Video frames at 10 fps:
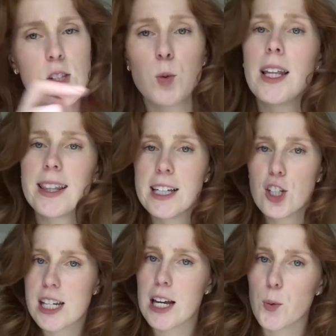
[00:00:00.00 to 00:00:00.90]
the one thing
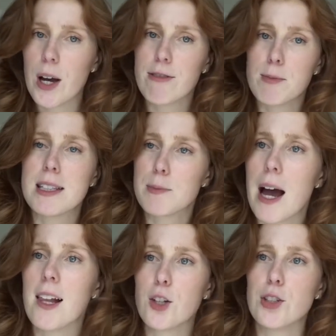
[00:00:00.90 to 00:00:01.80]
you take away from this,
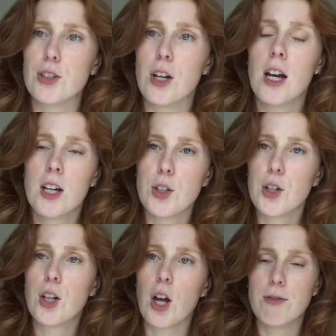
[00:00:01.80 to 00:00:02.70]
buy
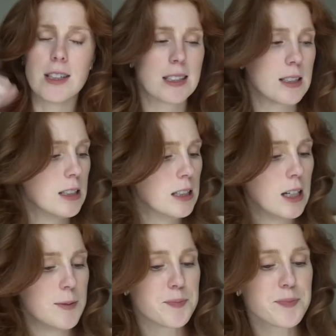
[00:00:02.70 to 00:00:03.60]
nude loafers.
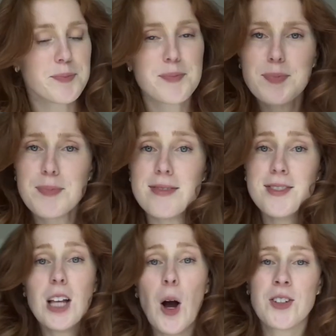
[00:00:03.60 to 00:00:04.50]

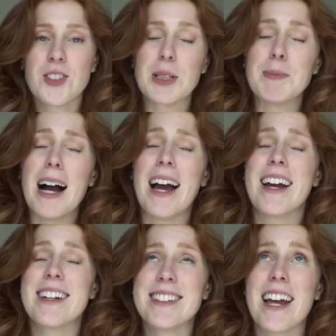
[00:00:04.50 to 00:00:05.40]
Onto
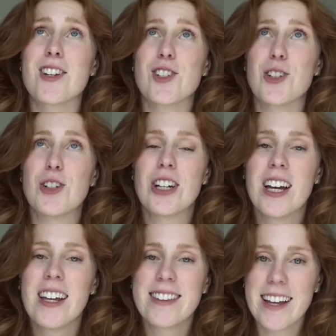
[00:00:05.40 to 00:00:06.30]
my next shoe,
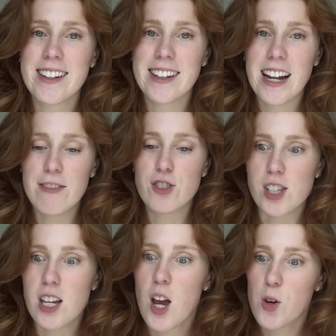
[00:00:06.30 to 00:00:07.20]
now that I've
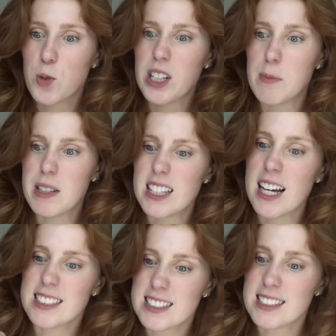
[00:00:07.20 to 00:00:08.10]
just really been like,